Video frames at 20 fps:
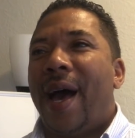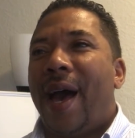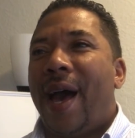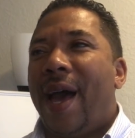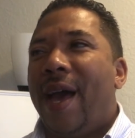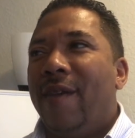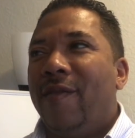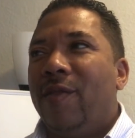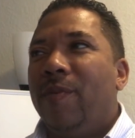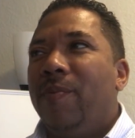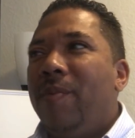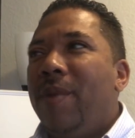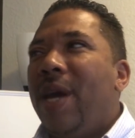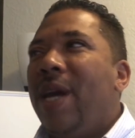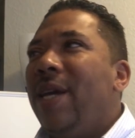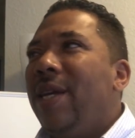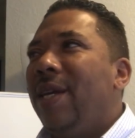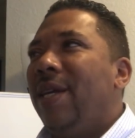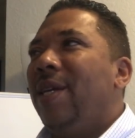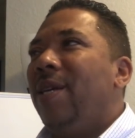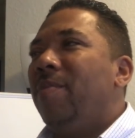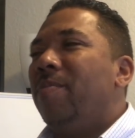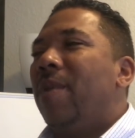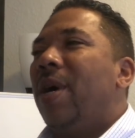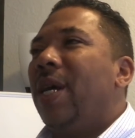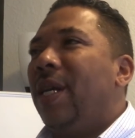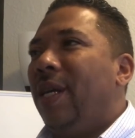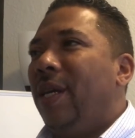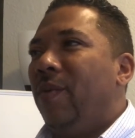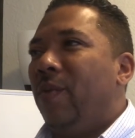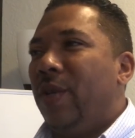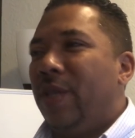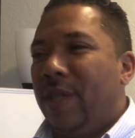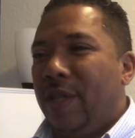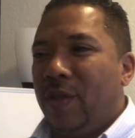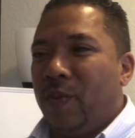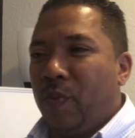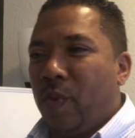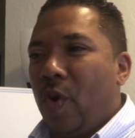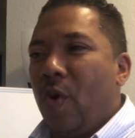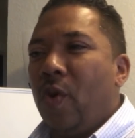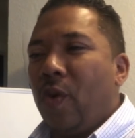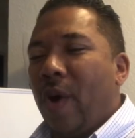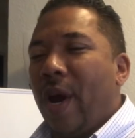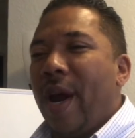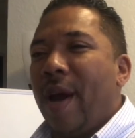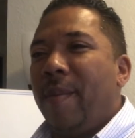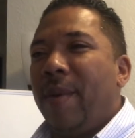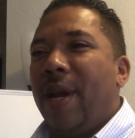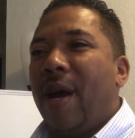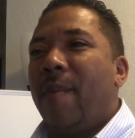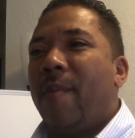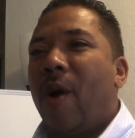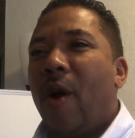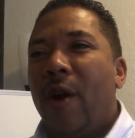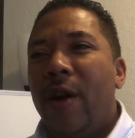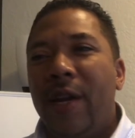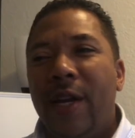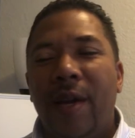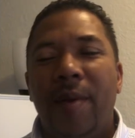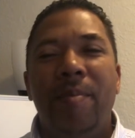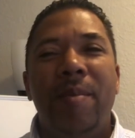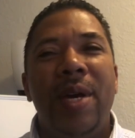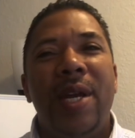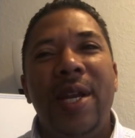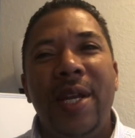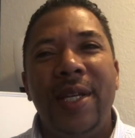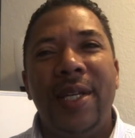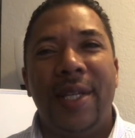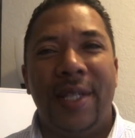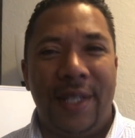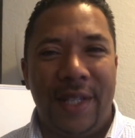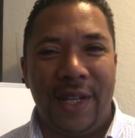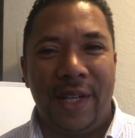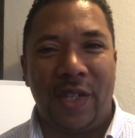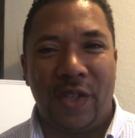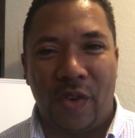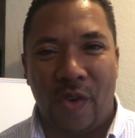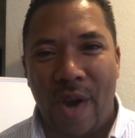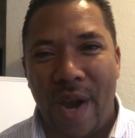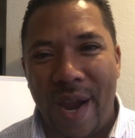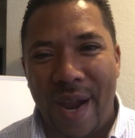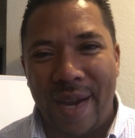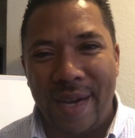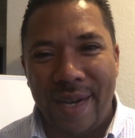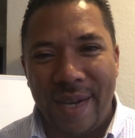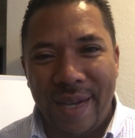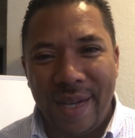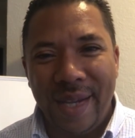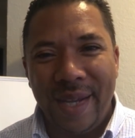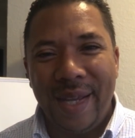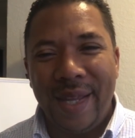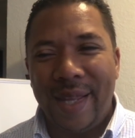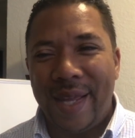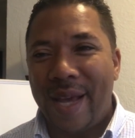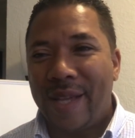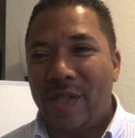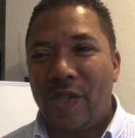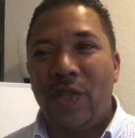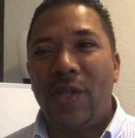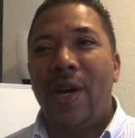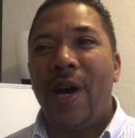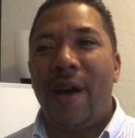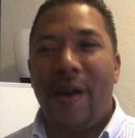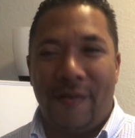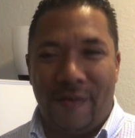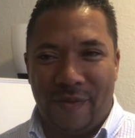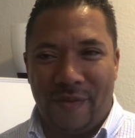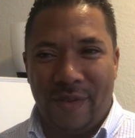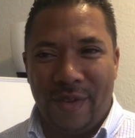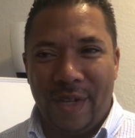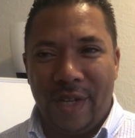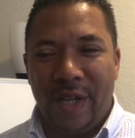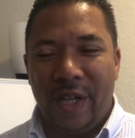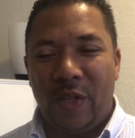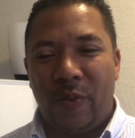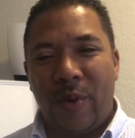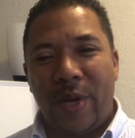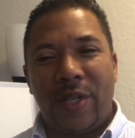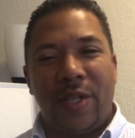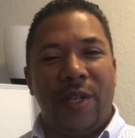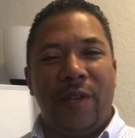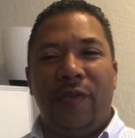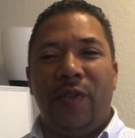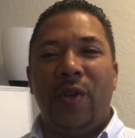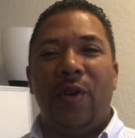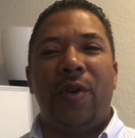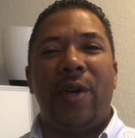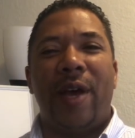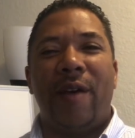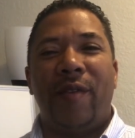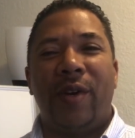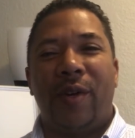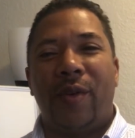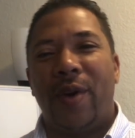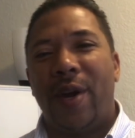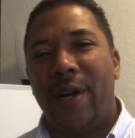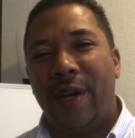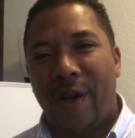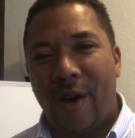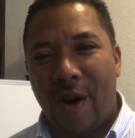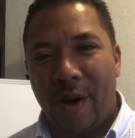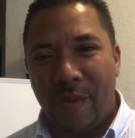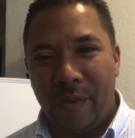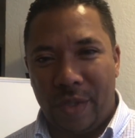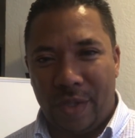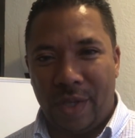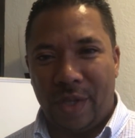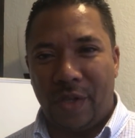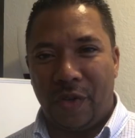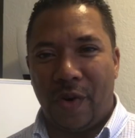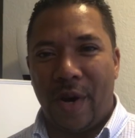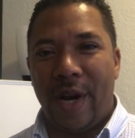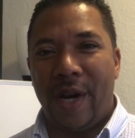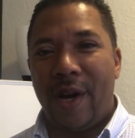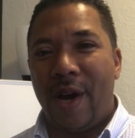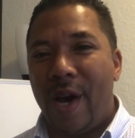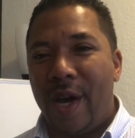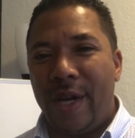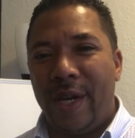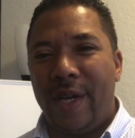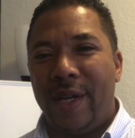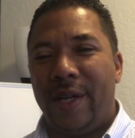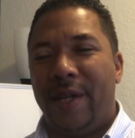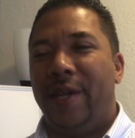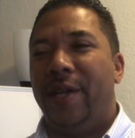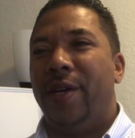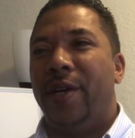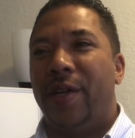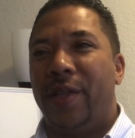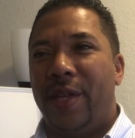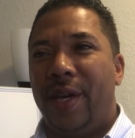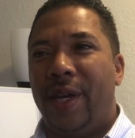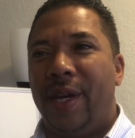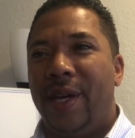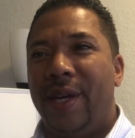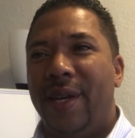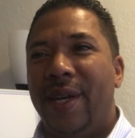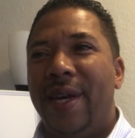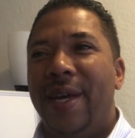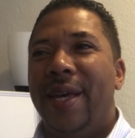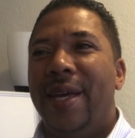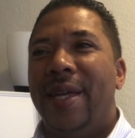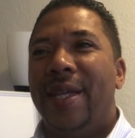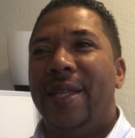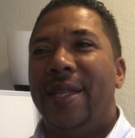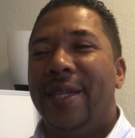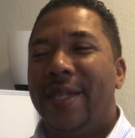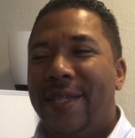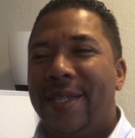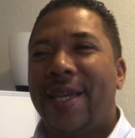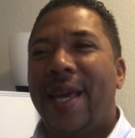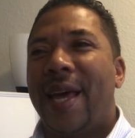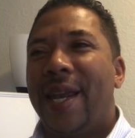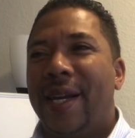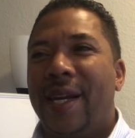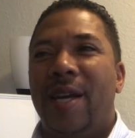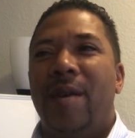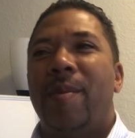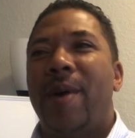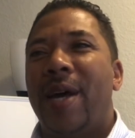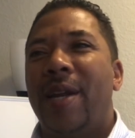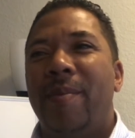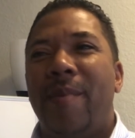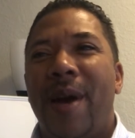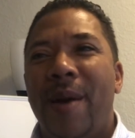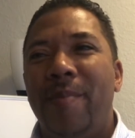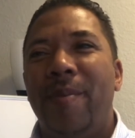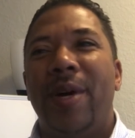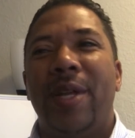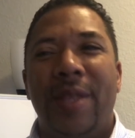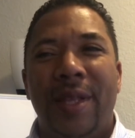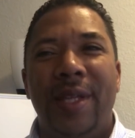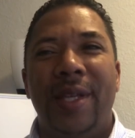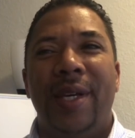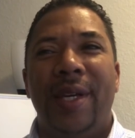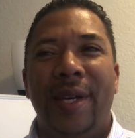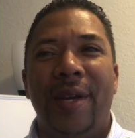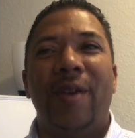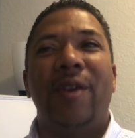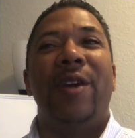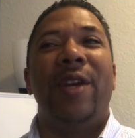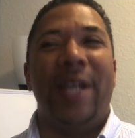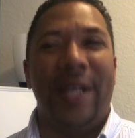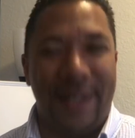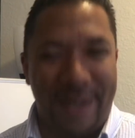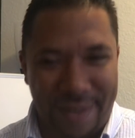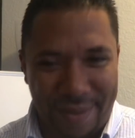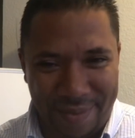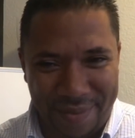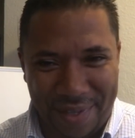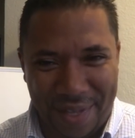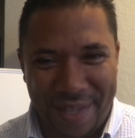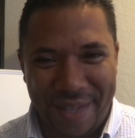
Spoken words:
I haven't made any money with this program and I'm already committing to $6,000. That's tough, especially if you don't have a credit card with $6,000 on it and you're thinking, this has got to come out of my monthly earnings.